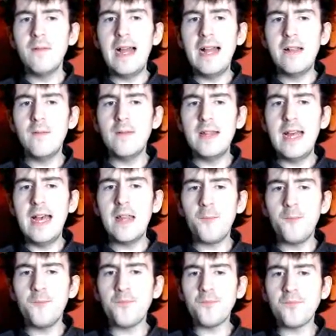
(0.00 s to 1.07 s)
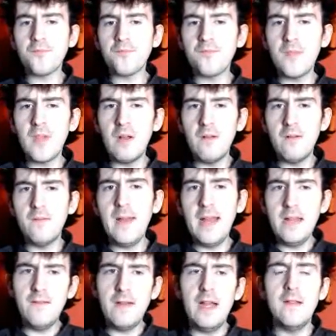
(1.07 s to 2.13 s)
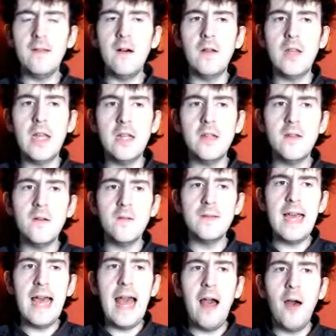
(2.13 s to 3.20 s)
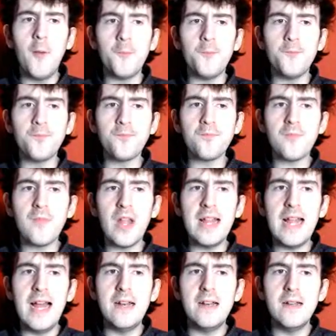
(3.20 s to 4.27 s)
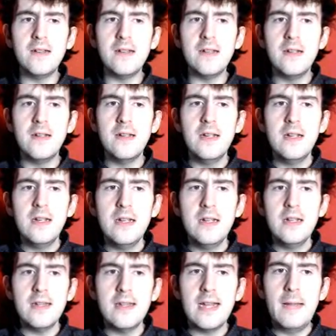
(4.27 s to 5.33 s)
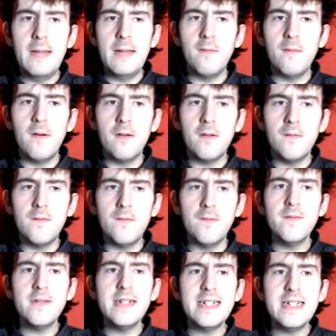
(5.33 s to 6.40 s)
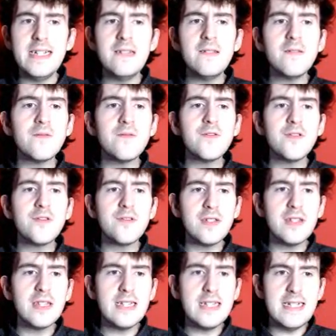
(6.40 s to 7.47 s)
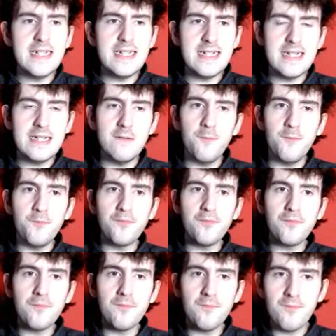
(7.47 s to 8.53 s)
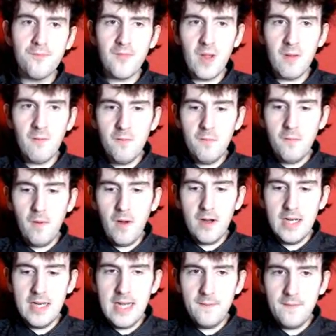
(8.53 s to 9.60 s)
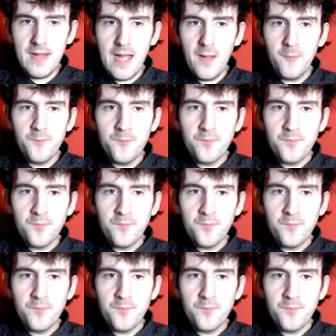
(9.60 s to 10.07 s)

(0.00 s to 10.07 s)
obviously as things went along, you could sort of tell that neither one really sort of trusted one another.